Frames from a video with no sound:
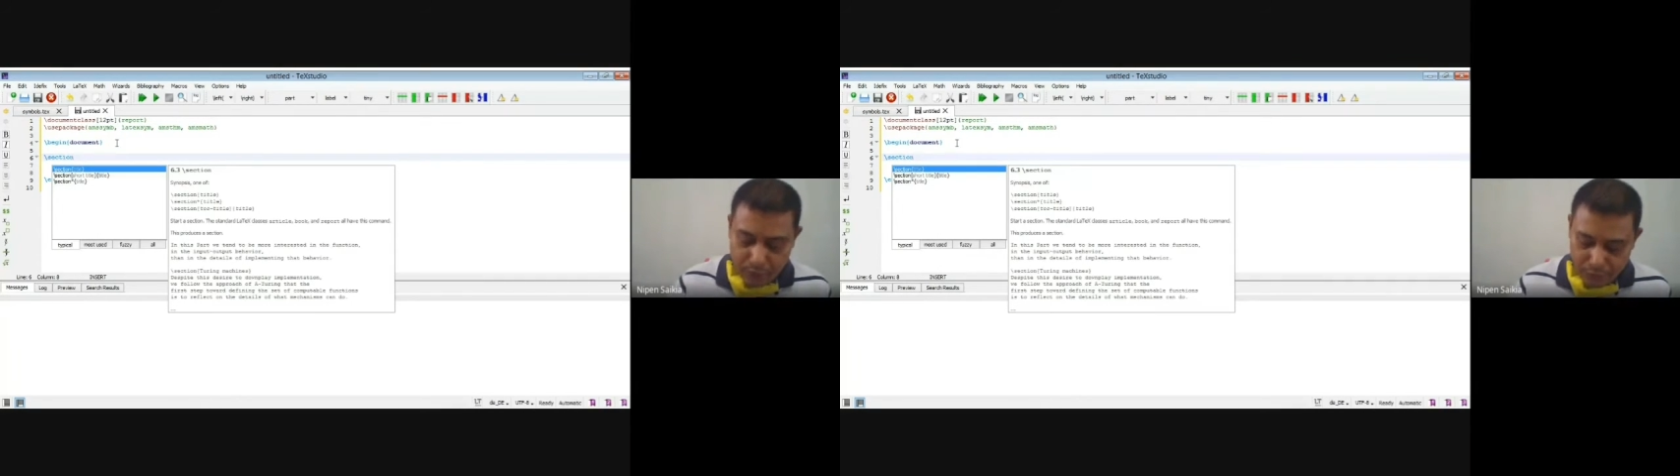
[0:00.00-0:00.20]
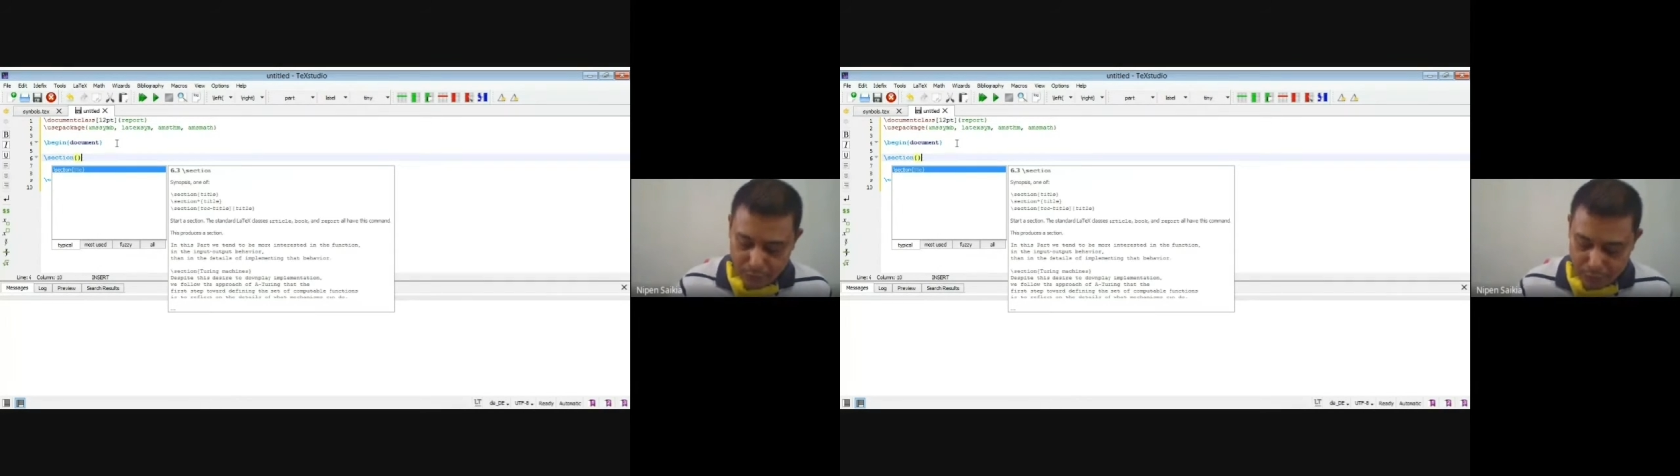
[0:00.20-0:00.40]

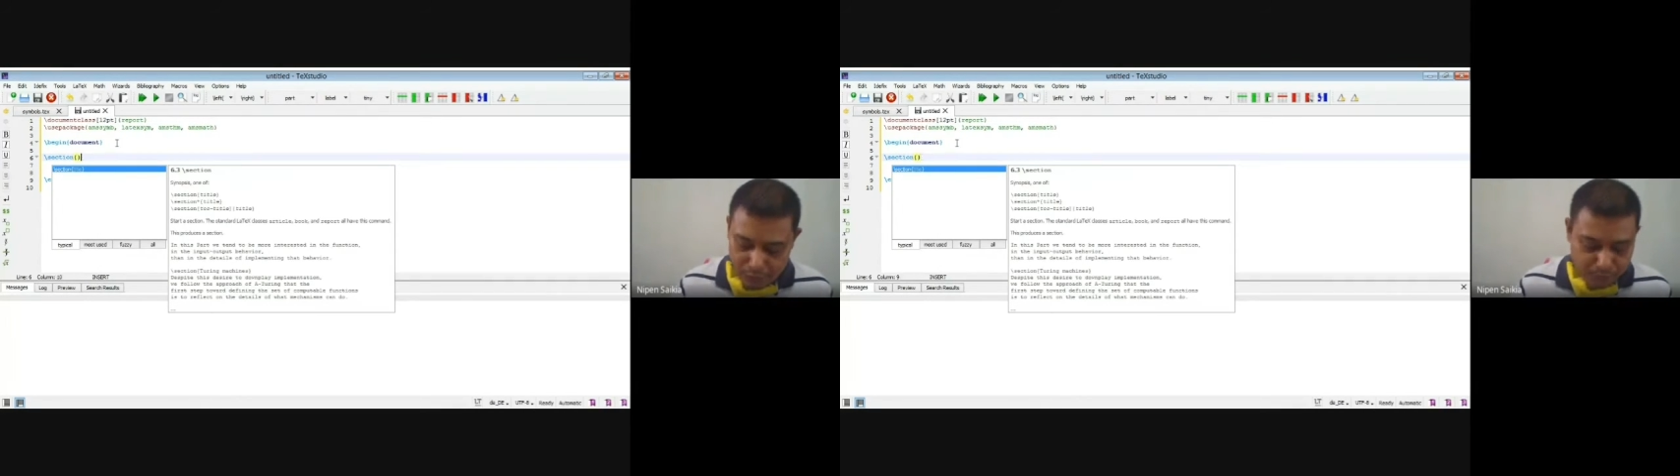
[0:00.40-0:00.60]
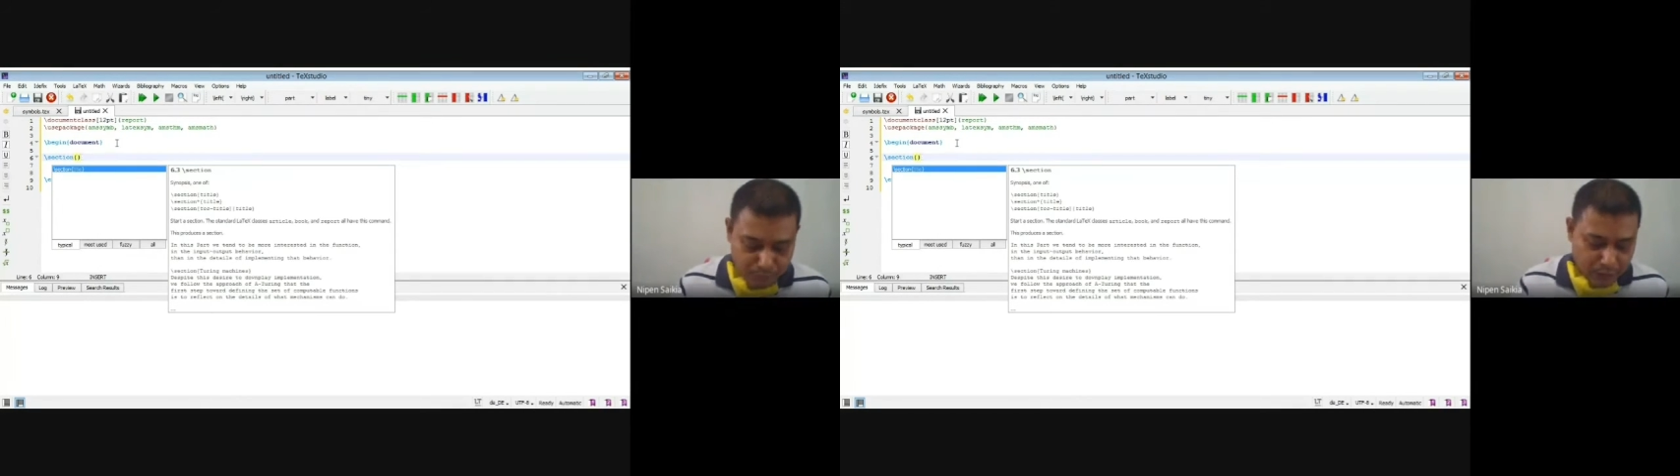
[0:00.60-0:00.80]
will
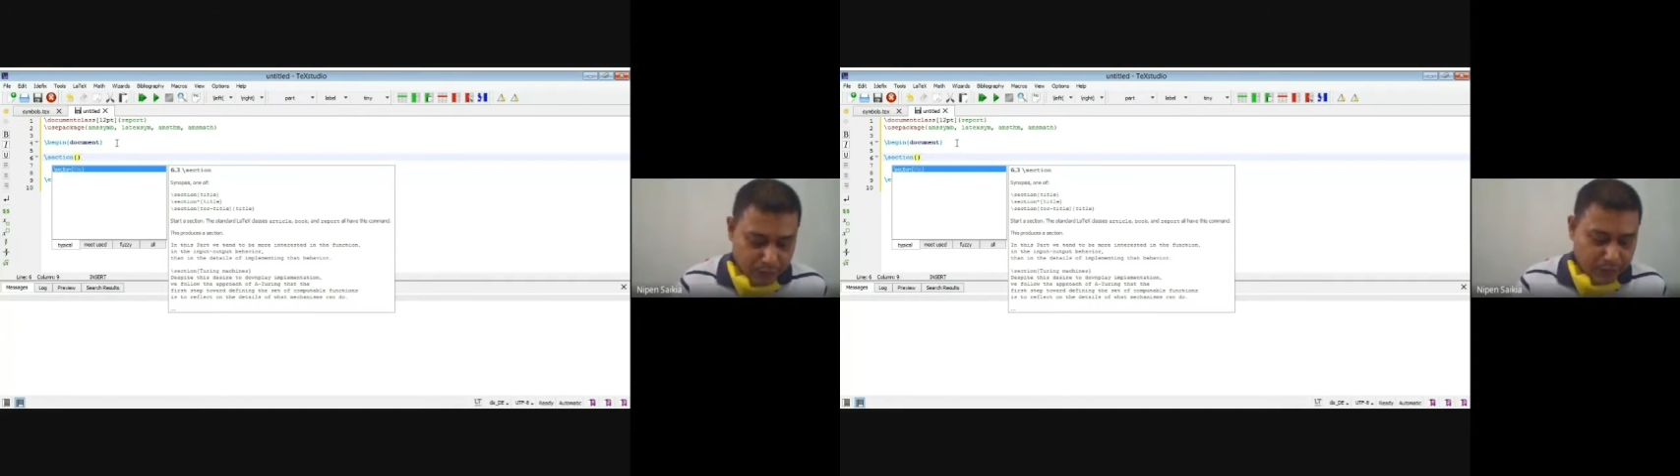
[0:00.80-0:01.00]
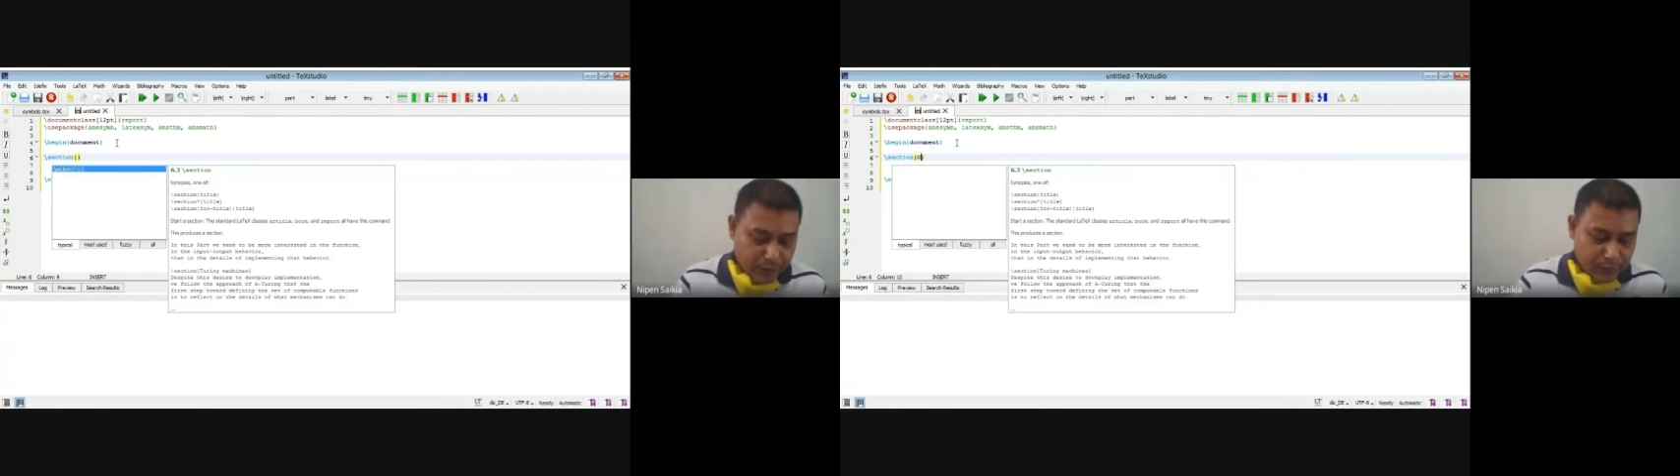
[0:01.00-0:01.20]
simply
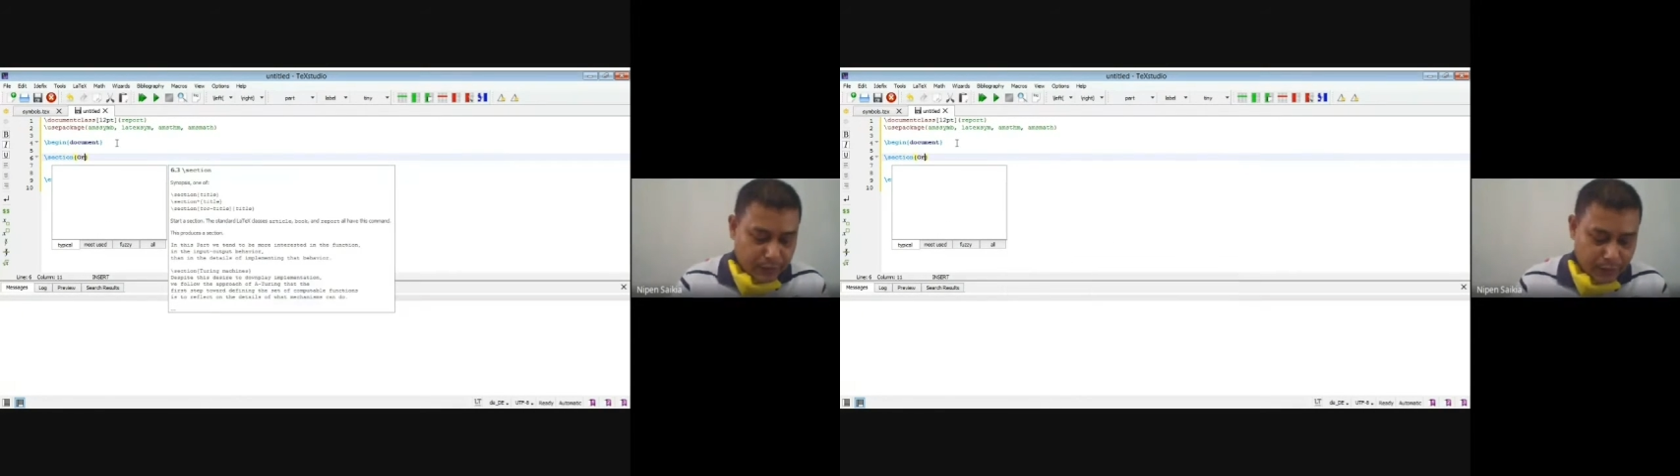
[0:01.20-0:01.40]
write